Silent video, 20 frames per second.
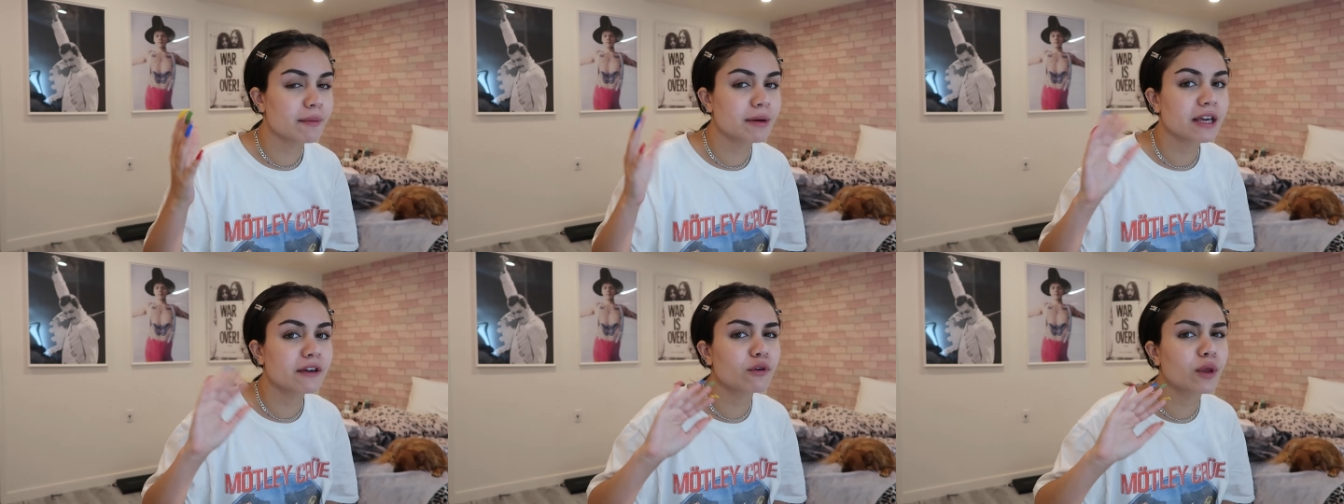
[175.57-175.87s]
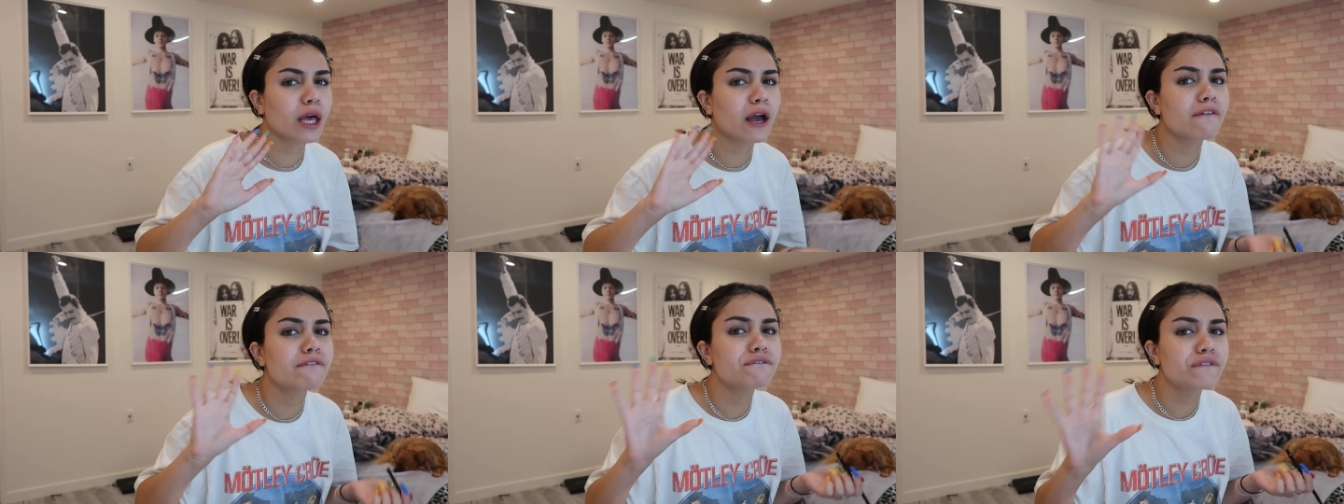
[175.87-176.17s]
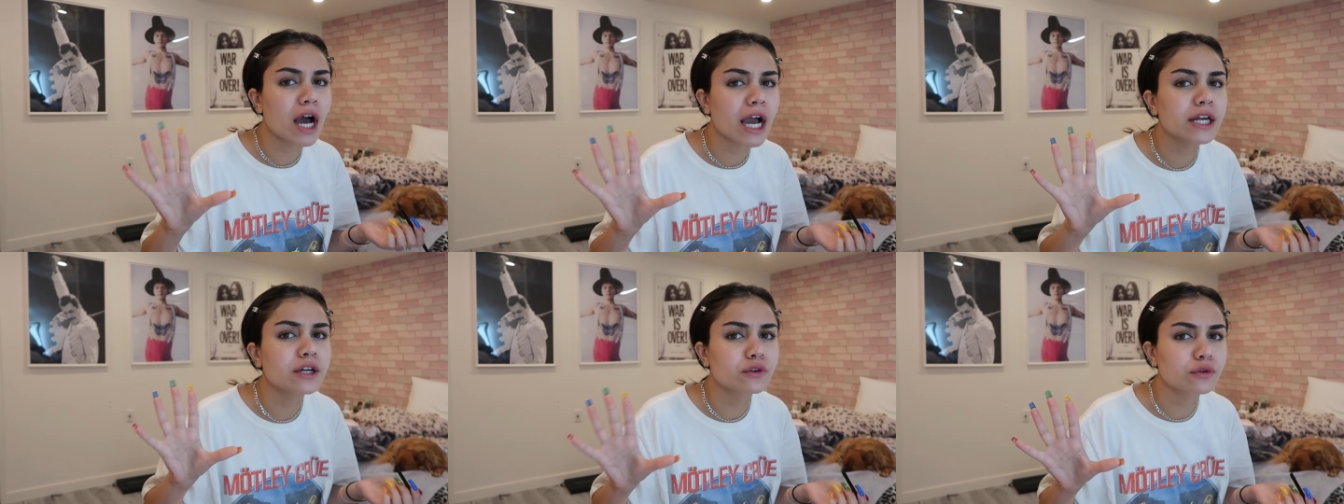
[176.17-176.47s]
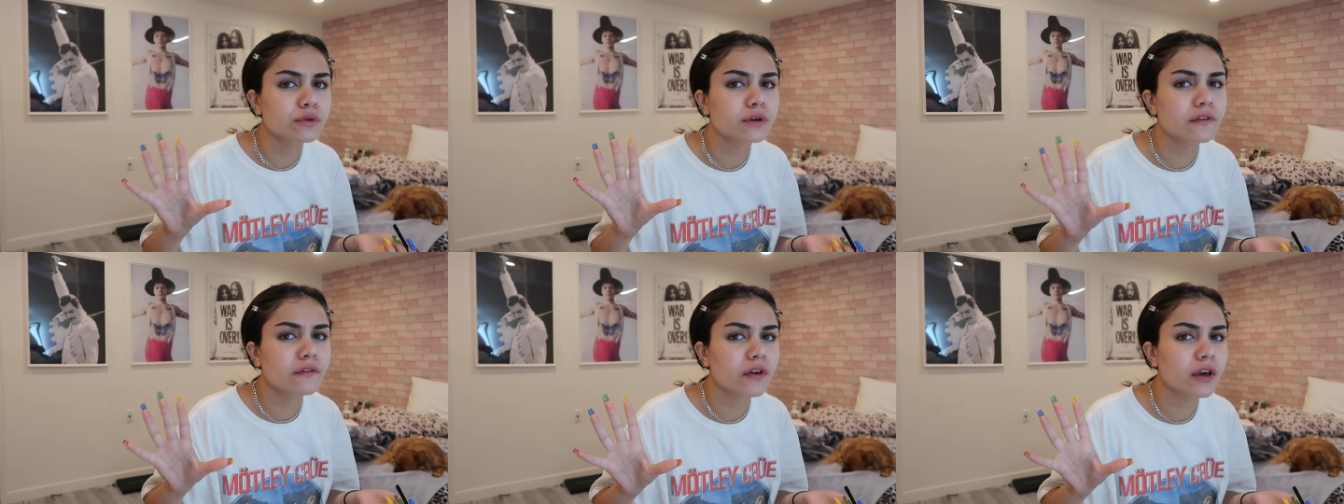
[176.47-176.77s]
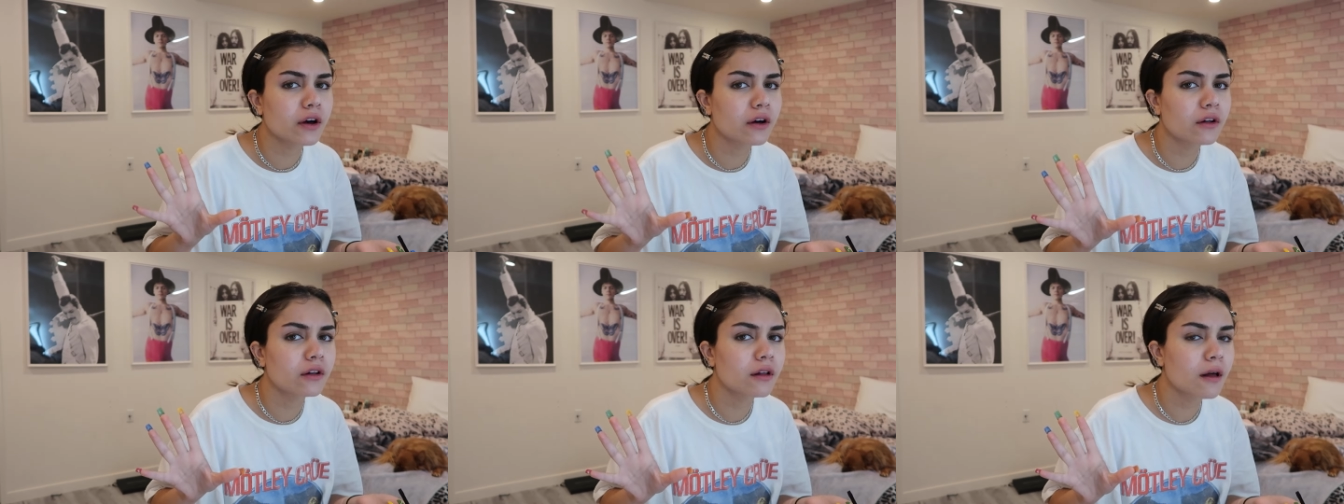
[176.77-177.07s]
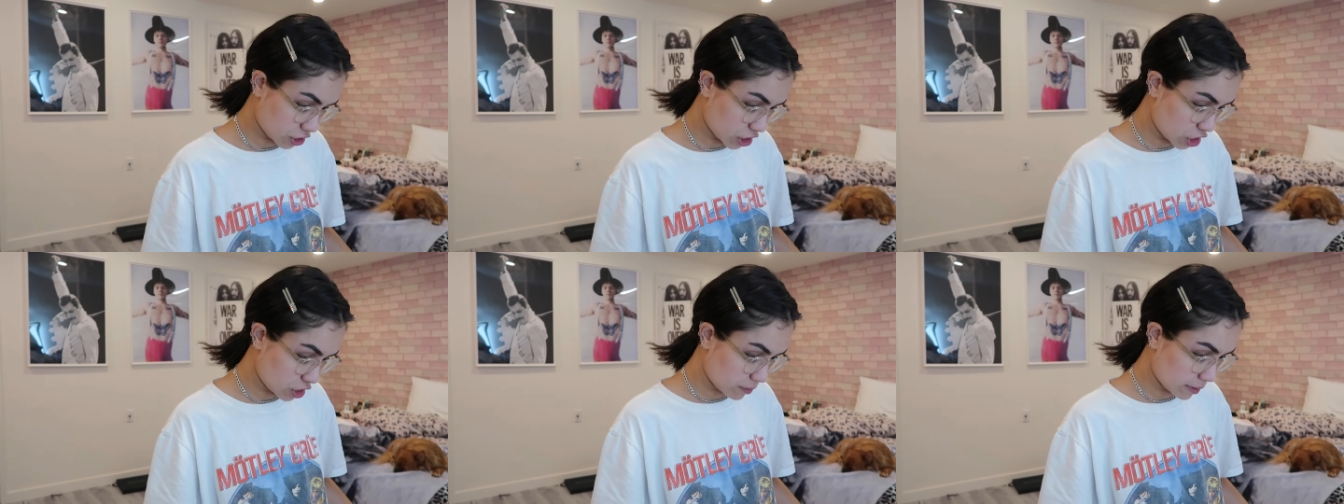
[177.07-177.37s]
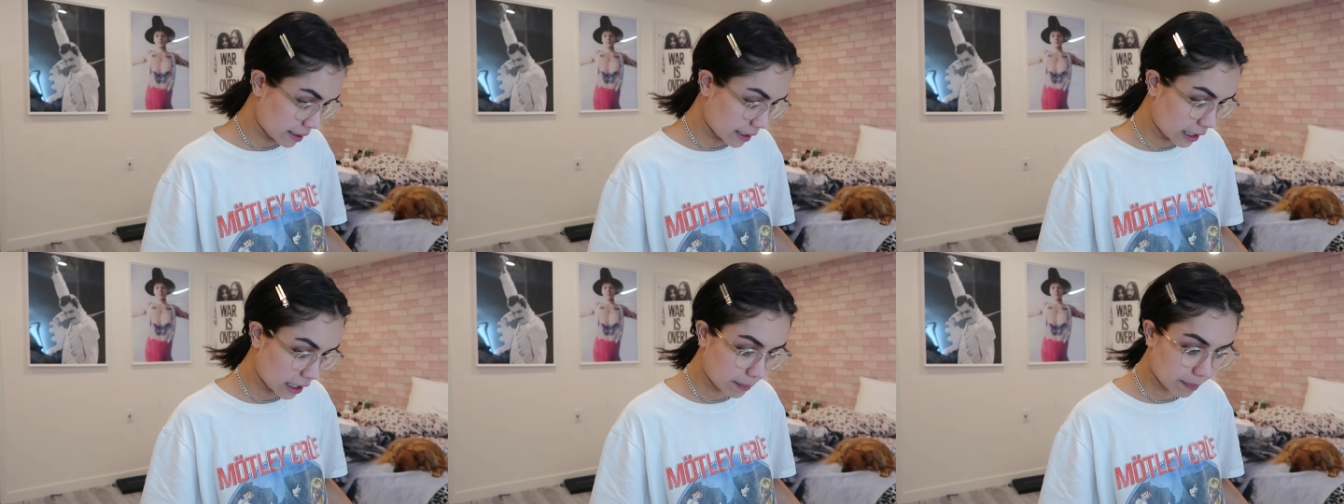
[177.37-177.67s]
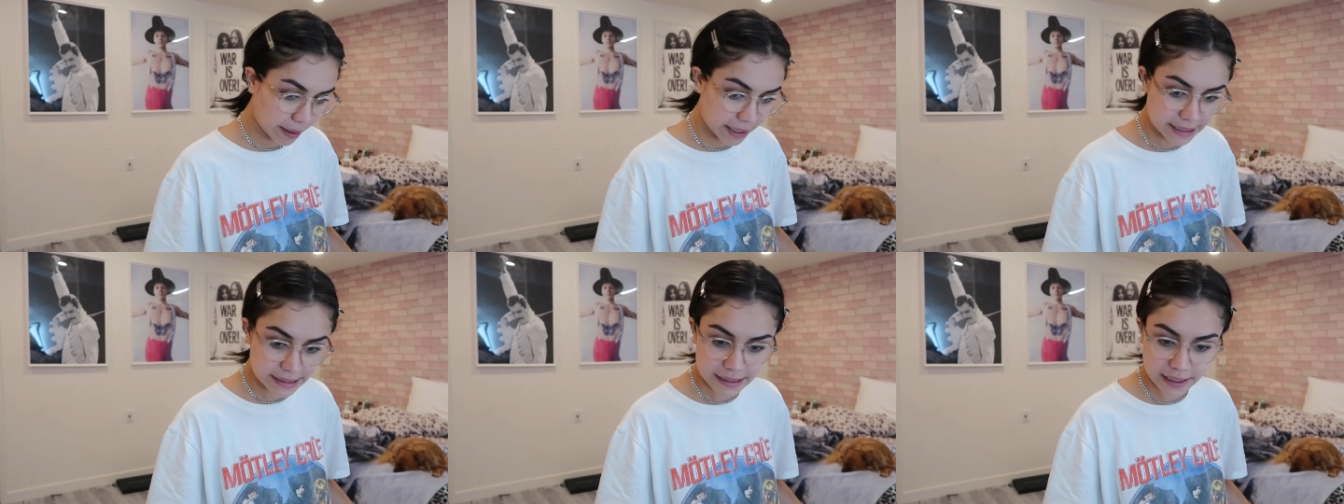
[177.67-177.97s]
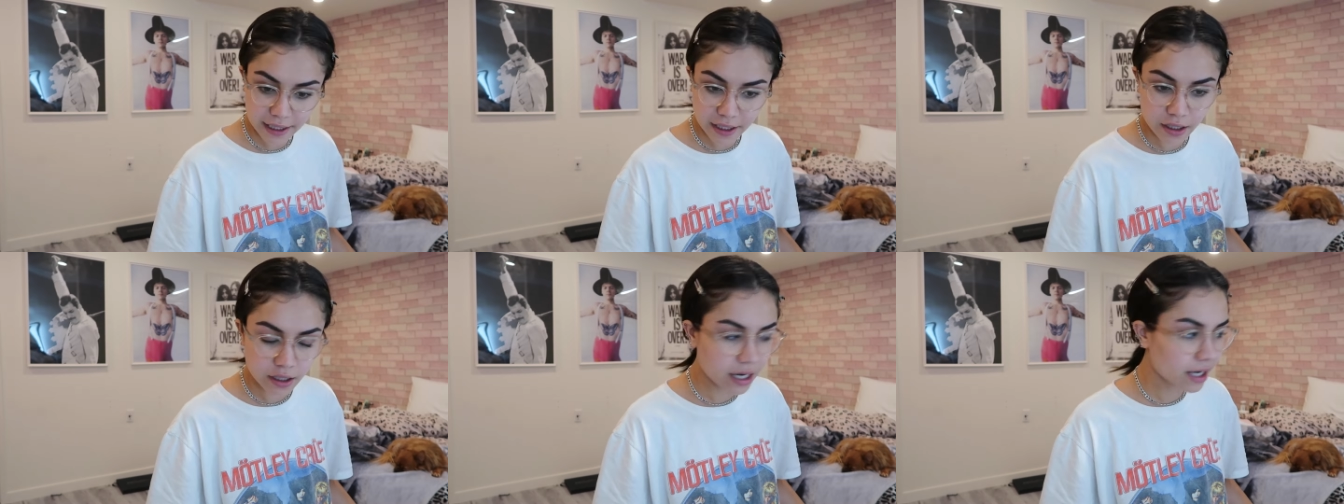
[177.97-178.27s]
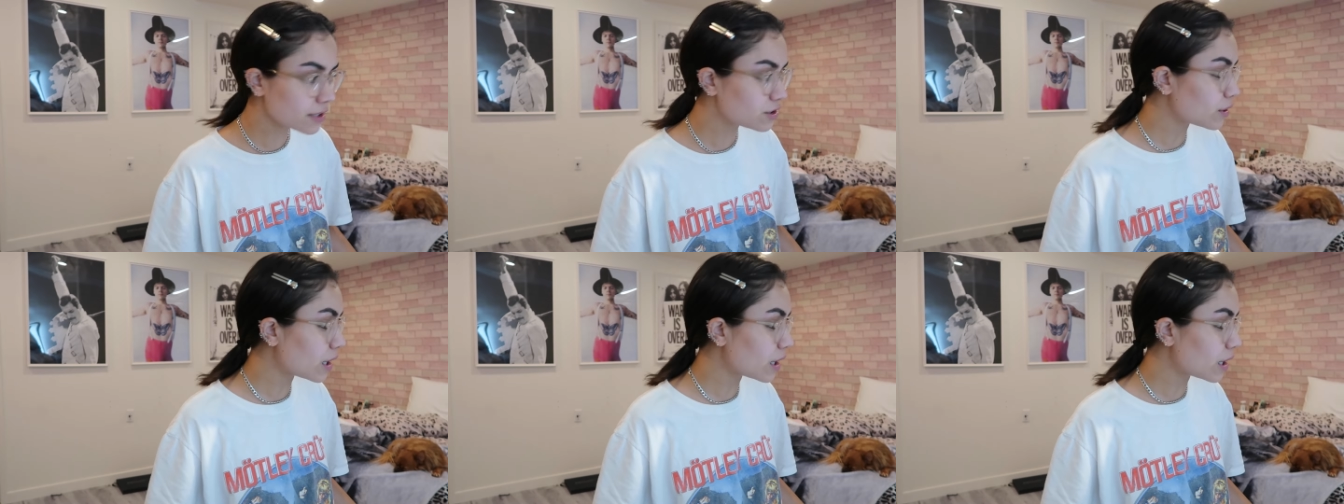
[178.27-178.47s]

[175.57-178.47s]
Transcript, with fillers: I'm gonna give you like a final reveal. Should I do my like base layer?